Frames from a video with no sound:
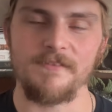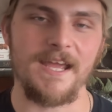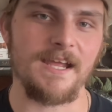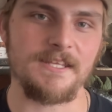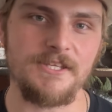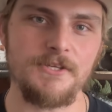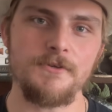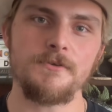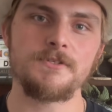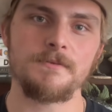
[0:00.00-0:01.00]
They had
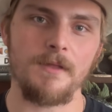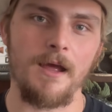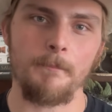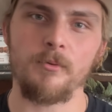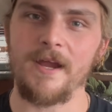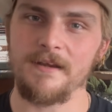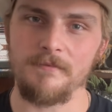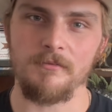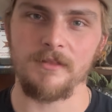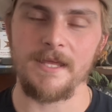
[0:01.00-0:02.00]
huge
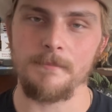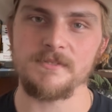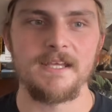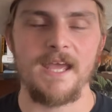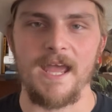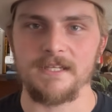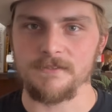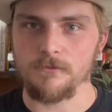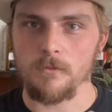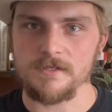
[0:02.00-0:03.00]
upright limbs and
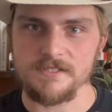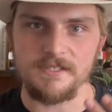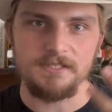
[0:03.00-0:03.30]
of course the